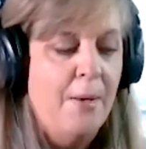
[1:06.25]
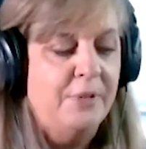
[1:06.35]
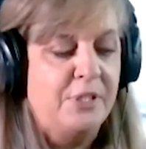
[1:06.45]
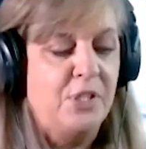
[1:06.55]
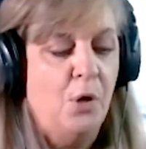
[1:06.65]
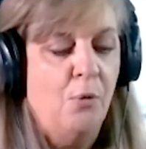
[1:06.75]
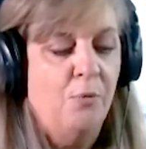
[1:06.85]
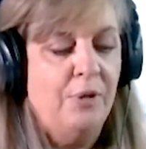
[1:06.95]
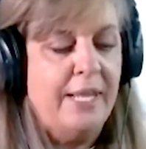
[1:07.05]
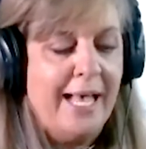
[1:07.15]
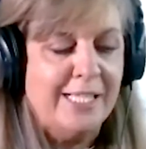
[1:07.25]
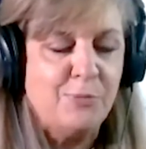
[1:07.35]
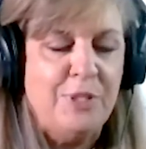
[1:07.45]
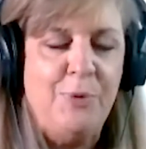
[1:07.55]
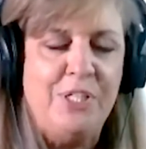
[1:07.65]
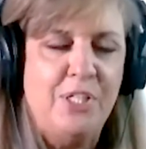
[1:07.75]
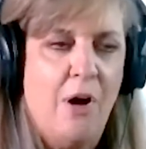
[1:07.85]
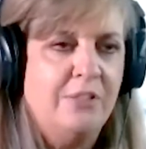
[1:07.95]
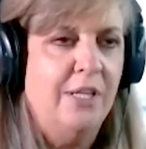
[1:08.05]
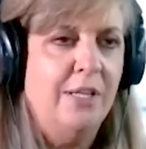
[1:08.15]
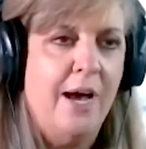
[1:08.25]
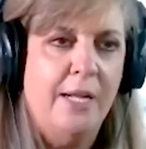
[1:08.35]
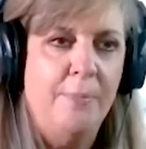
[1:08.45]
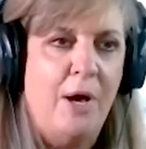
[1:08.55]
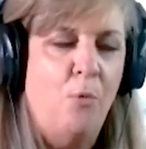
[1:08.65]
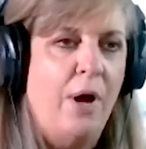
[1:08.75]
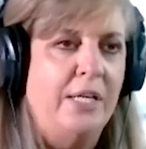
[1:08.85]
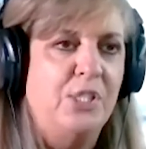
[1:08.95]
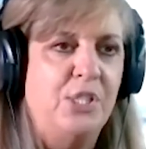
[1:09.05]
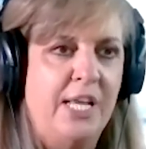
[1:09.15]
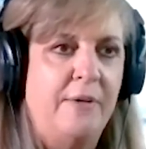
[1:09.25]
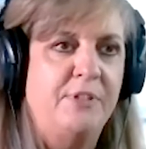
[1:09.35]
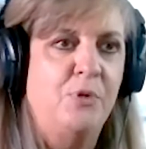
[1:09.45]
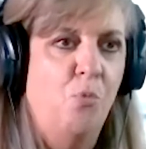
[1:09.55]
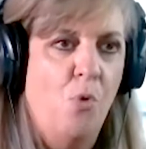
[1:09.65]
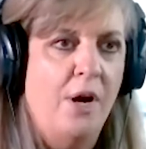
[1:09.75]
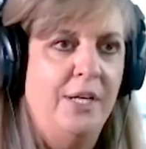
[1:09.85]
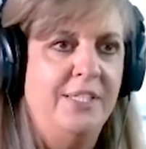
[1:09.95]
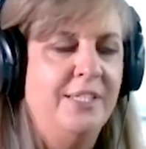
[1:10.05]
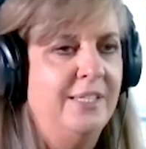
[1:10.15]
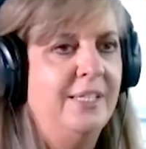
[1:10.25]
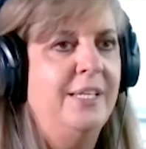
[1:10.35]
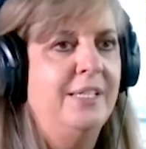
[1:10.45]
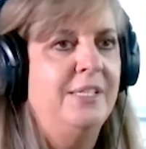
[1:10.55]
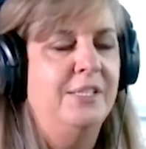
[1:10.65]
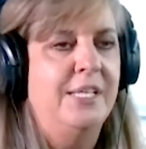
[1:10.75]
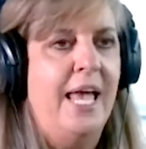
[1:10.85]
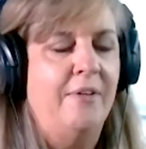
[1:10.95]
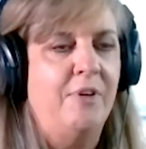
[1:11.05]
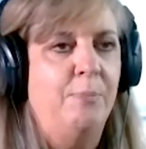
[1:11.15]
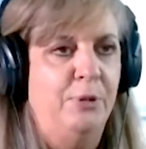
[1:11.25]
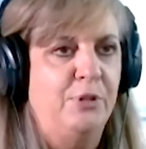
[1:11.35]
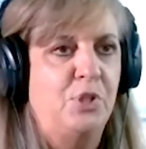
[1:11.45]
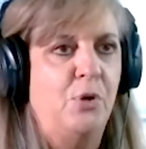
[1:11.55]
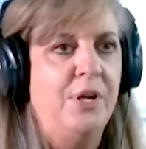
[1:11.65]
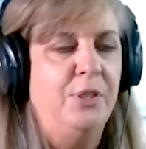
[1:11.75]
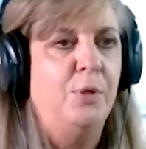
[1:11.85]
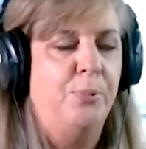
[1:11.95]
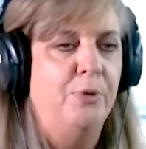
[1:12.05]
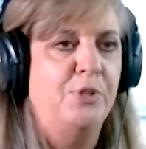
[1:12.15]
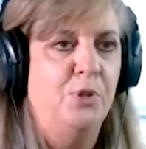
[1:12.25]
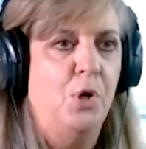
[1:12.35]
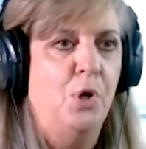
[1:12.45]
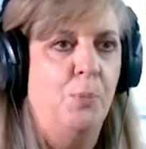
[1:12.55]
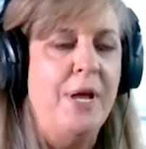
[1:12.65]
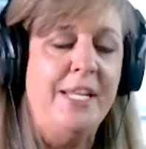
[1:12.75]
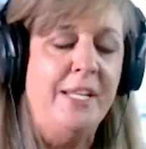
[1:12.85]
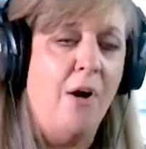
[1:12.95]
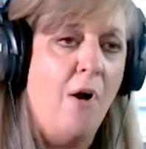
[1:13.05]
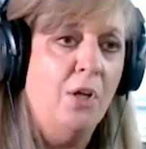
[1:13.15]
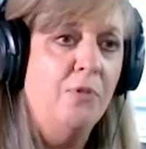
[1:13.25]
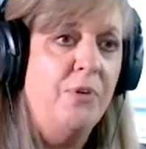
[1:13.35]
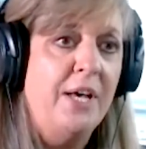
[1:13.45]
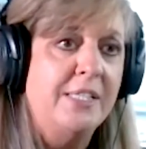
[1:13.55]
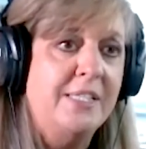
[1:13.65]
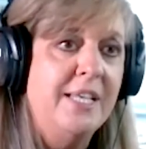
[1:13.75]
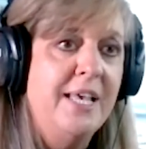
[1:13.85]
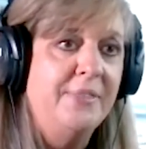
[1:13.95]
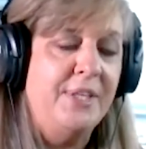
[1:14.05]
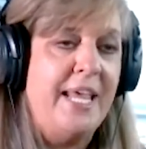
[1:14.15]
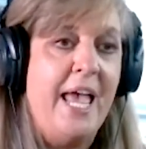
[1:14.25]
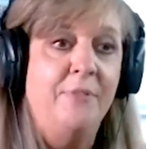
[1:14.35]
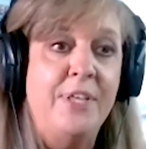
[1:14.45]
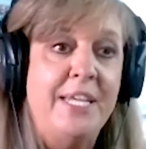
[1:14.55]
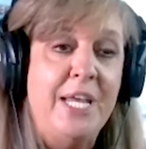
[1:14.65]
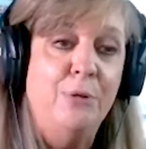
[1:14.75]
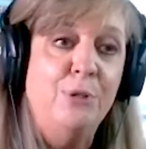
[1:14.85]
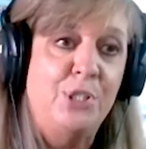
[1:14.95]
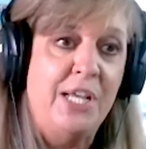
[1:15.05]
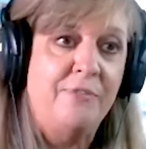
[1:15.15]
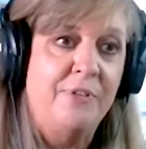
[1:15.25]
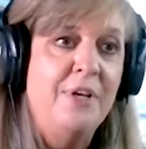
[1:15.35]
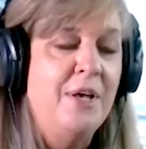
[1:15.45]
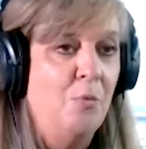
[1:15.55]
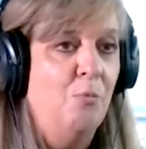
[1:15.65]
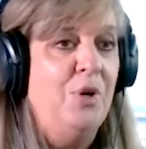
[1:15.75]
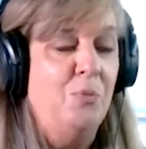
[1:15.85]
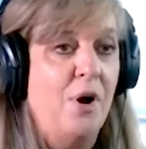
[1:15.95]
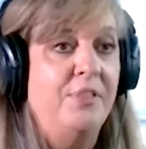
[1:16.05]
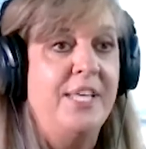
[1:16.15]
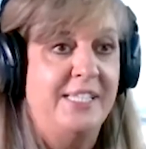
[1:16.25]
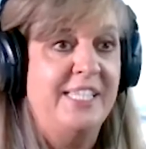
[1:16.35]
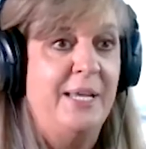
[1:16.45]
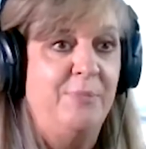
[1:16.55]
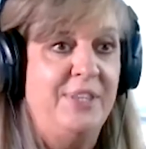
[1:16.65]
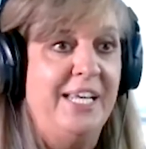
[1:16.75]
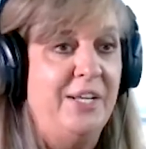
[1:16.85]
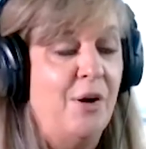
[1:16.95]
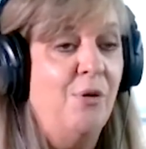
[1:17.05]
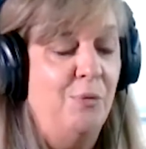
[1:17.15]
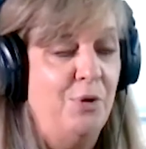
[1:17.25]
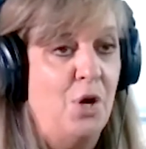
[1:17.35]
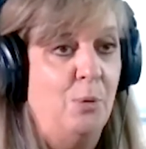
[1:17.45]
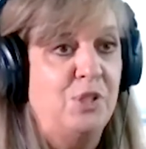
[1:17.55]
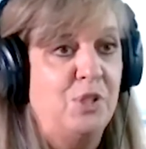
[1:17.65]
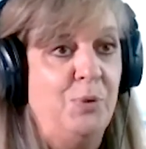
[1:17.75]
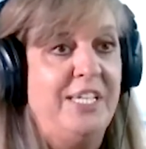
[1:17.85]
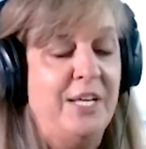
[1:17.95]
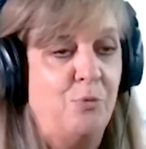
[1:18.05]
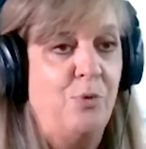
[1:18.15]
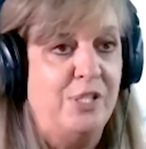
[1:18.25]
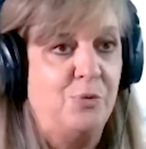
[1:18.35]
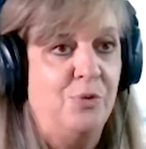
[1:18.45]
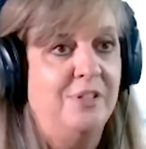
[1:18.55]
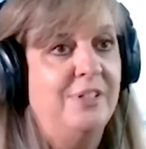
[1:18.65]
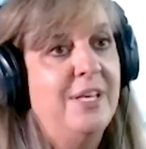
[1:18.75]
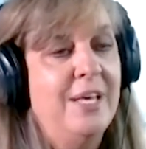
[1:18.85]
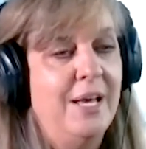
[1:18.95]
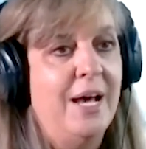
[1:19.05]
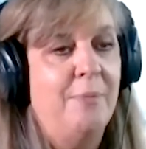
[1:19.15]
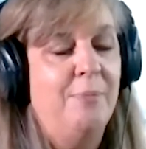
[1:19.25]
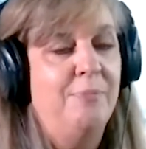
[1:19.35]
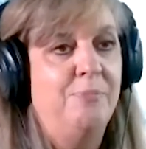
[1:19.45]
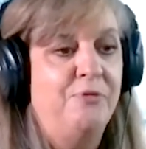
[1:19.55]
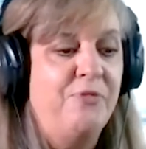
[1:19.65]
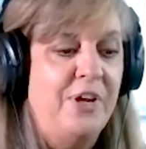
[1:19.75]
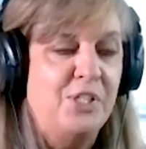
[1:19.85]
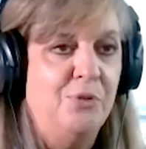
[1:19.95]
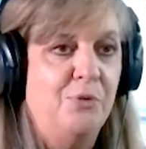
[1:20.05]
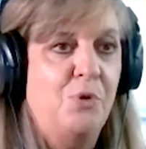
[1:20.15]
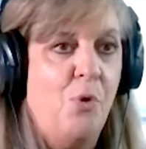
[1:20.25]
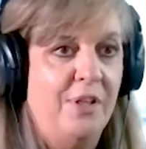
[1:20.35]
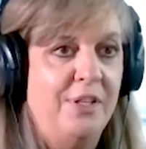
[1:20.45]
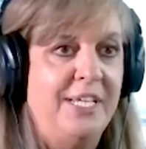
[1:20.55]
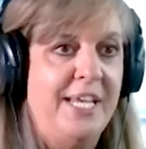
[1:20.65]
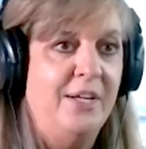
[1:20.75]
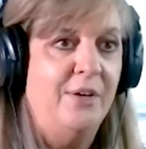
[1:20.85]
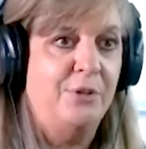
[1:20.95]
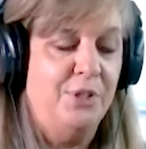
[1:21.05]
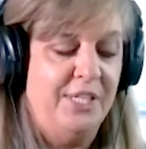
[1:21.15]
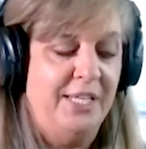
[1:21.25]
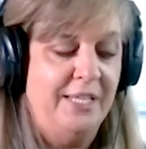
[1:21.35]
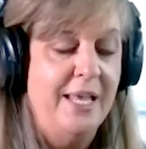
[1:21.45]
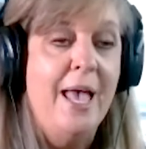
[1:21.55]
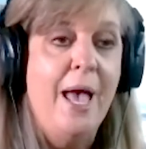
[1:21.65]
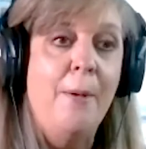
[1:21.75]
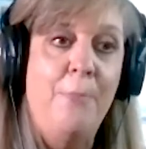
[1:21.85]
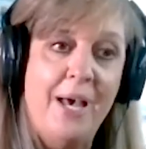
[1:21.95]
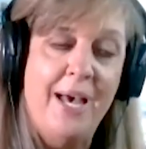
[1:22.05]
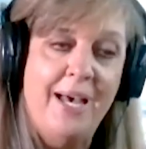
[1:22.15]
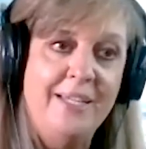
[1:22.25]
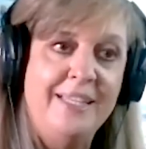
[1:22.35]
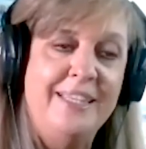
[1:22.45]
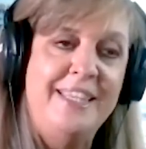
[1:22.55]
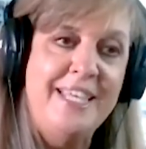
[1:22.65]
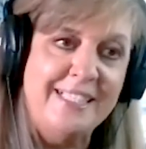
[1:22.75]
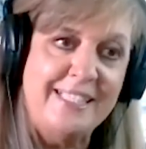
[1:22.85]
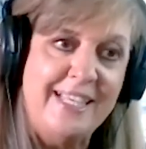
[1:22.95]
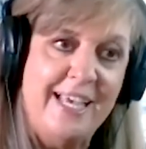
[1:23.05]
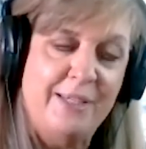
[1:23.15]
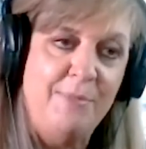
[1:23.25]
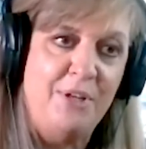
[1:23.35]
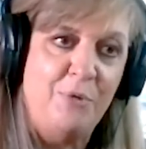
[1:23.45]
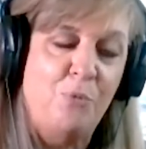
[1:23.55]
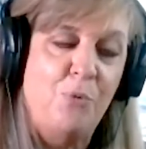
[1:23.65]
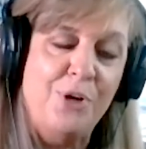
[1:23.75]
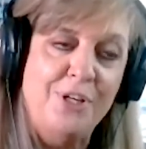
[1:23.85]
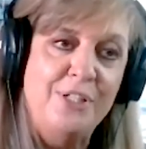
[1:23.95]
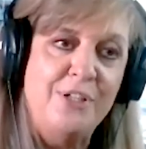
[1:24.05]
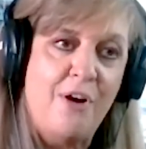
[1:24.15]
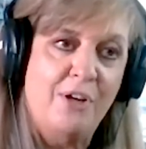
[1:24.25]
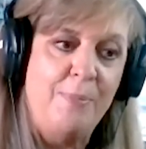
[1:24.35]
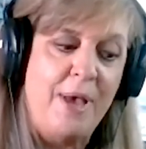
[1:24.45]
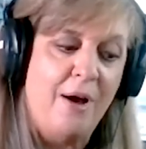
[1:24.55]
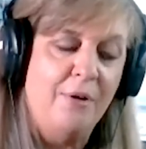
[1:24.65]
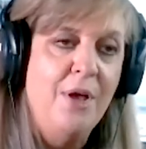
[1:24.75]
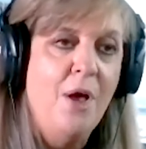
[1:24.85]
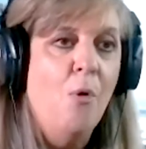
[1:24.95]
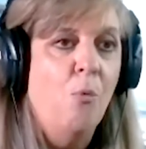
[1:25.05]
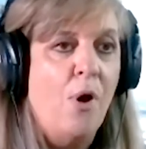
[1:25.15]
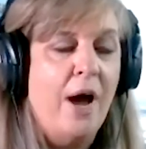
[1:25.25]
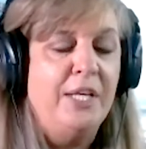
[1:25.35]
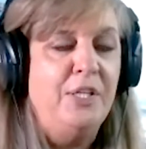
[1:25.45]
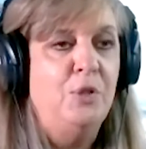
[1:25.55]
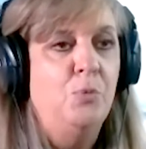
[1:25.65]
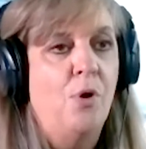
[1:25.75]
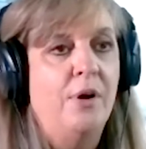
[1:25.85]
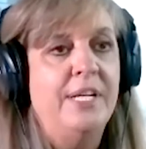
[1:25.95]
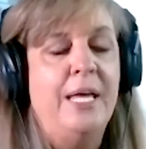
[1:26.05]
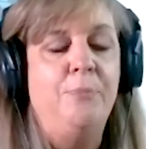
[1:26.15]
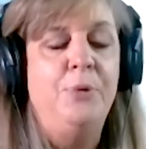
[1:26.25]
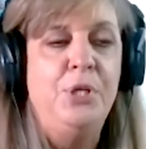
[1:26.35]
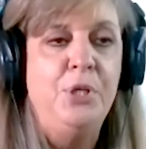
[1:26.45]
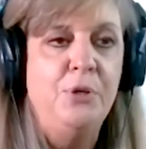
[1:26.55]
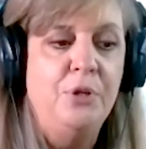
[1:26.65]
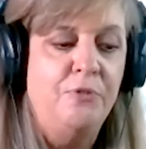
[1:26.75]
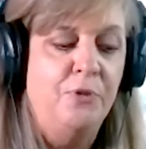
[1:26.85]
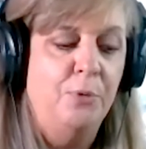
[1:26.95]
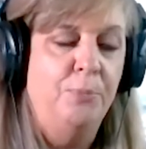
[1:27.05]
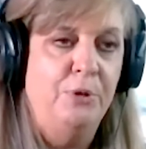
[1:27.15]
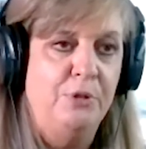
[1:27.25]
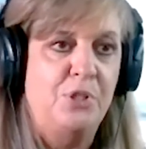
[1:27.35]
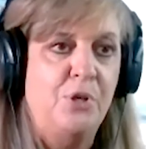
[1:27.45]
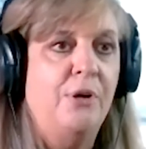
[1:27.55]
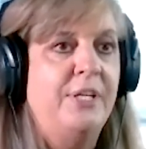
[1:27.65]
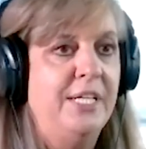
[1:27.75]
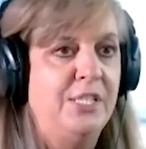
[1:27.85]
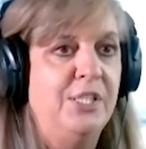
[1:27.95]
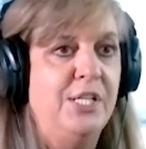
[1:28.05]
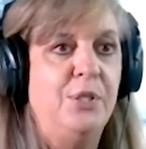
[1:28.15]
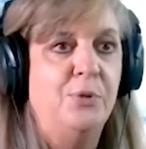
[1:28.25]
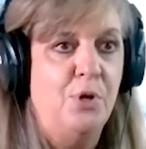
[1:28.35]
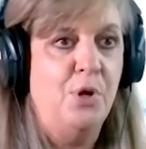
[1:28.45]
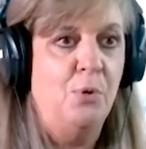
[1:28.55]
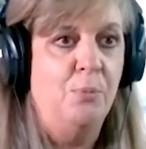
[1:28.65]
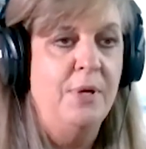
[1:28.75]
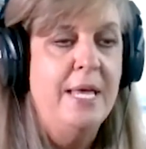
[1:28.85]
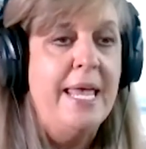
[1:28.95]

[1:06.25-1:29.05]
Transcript: So last week we talked a lot about why chefs wanted to have a BlueStar in their personal home. And in all of us that have that inner chef, we want that same thing in our own home so we get restaurant uh, professional quality in our cooking. But this segment, we're going to talk about why you'd want a beautiful BlueStar kitchen in your home.